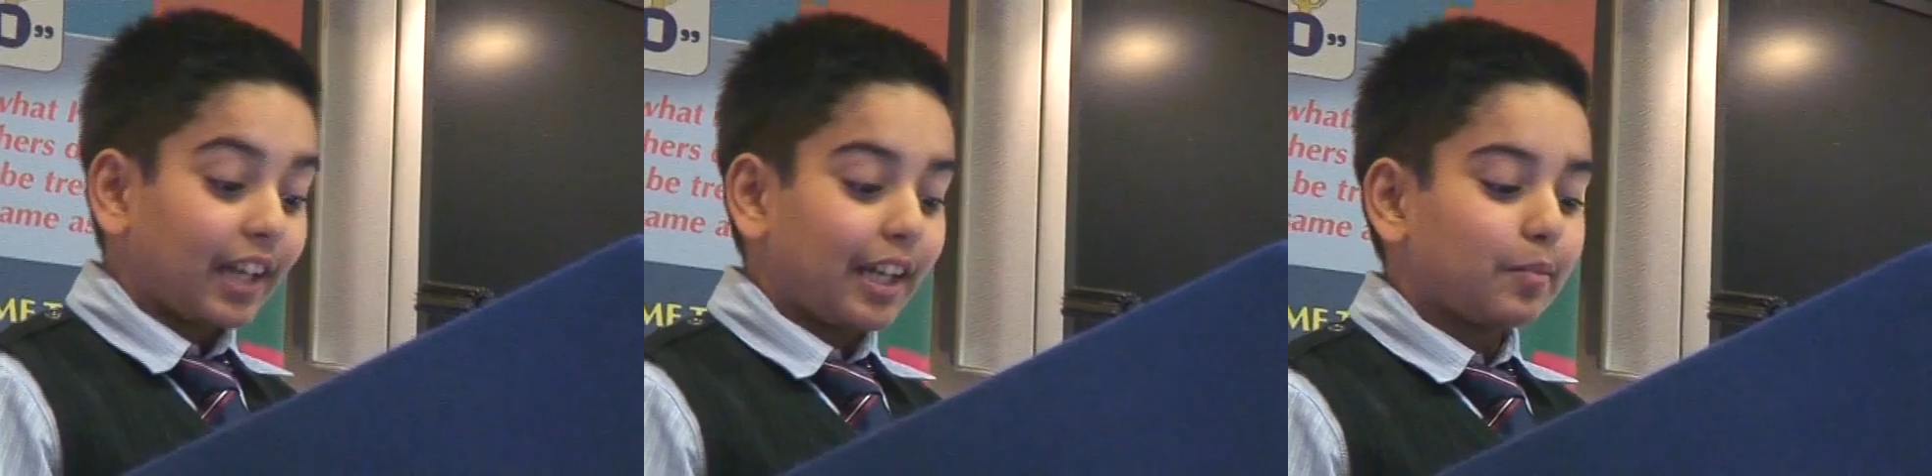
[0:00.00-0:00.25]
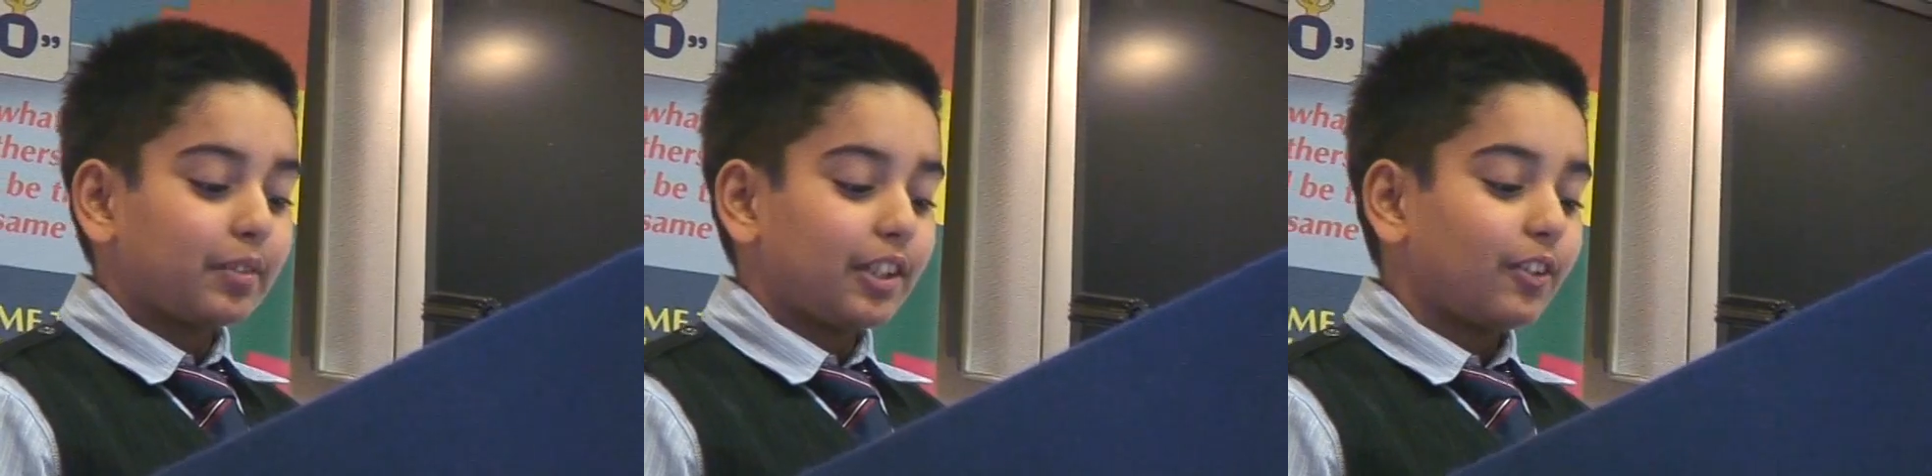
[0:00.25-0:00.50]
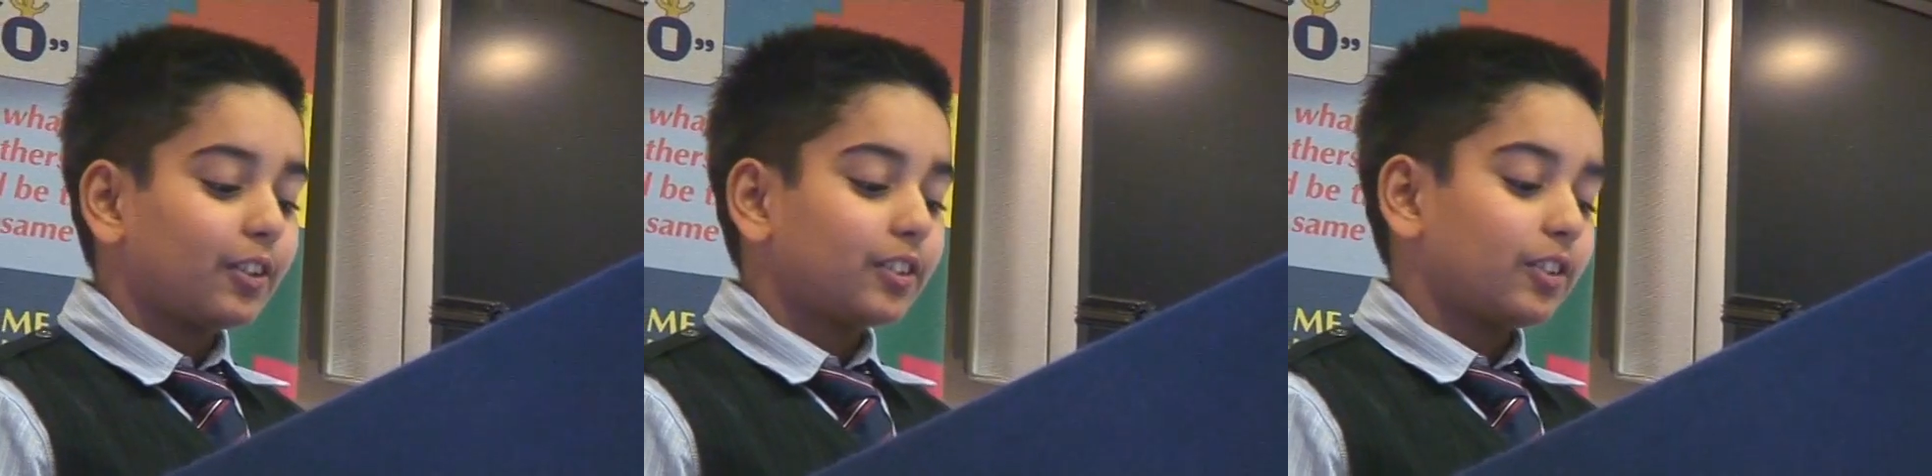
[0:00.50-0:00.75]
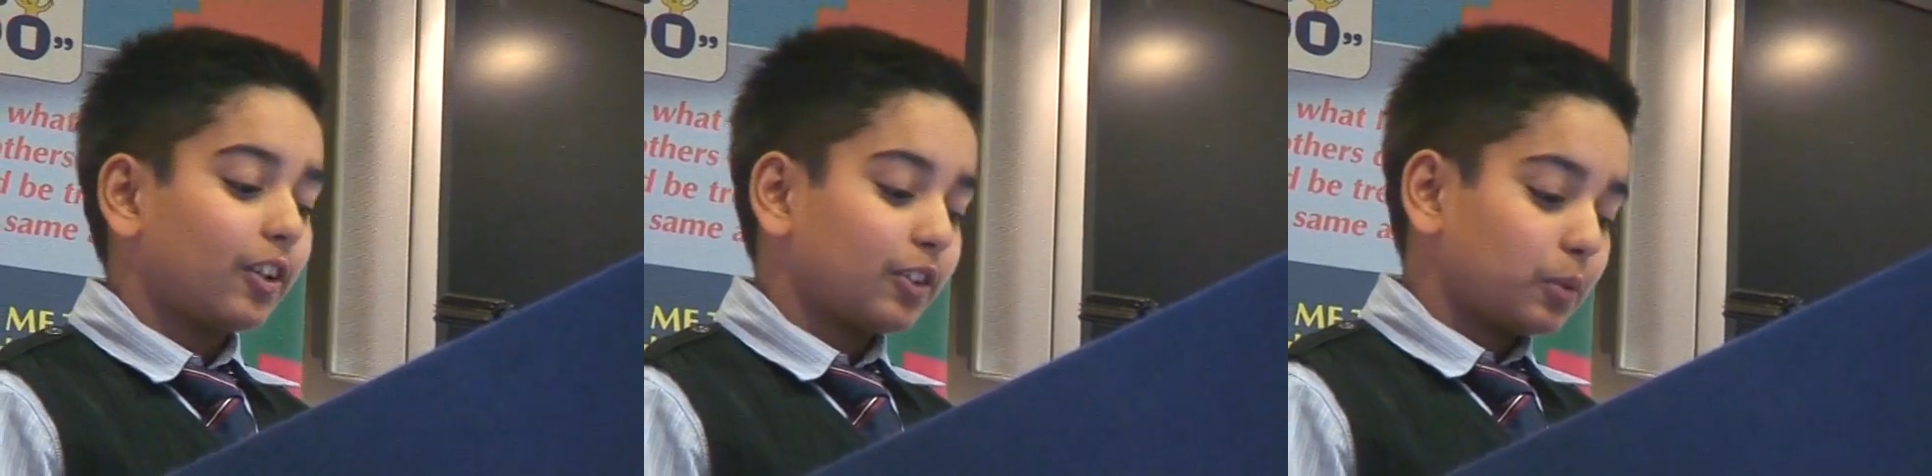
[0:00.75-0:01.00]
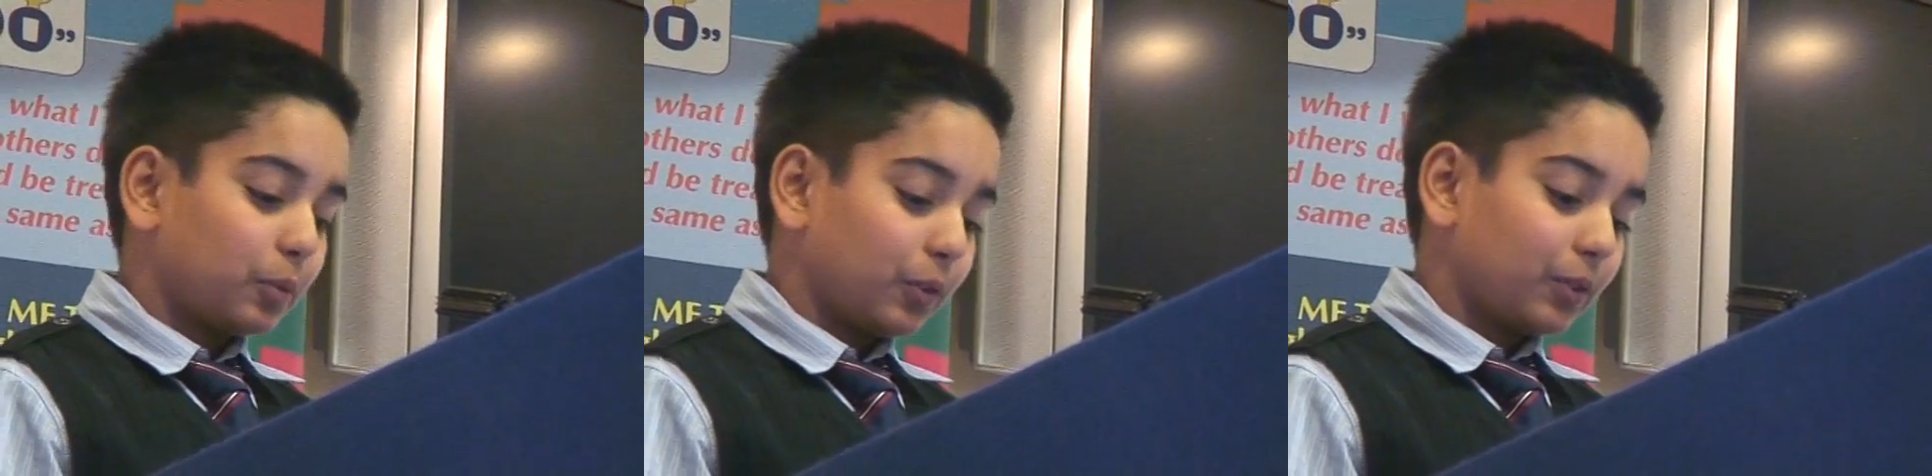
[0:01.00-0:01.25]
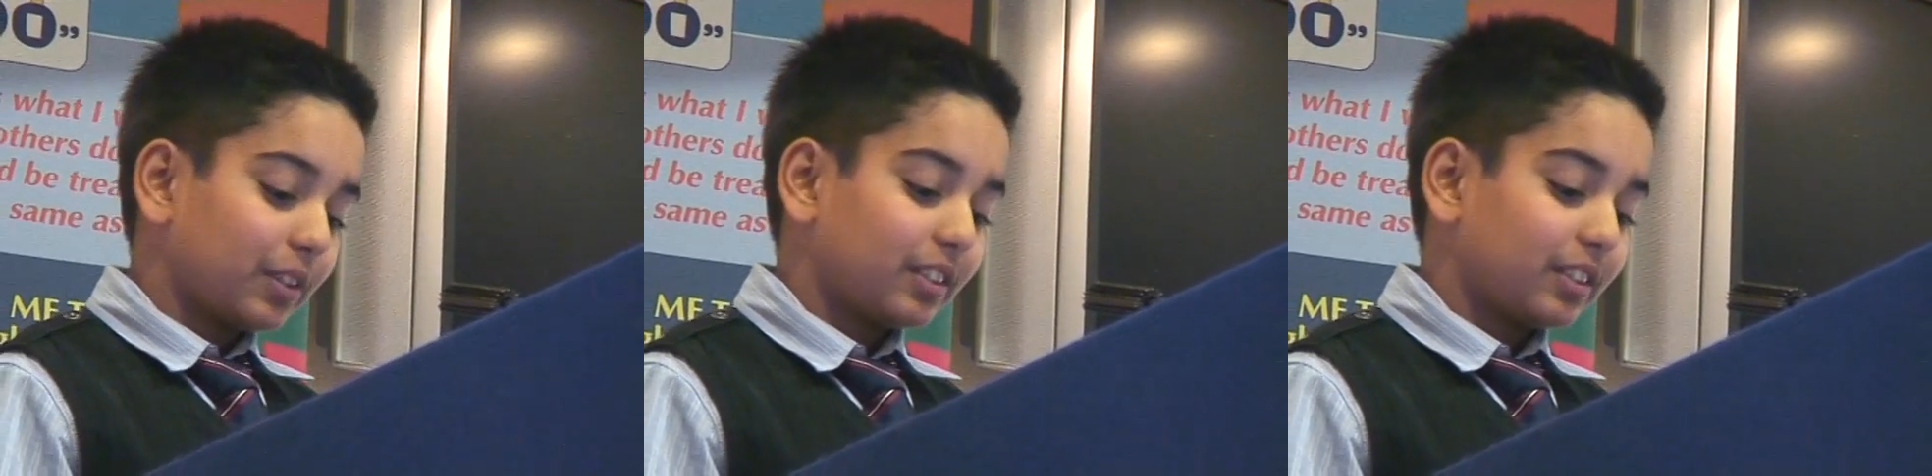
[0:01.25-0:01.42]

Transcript: Callum did not start to walk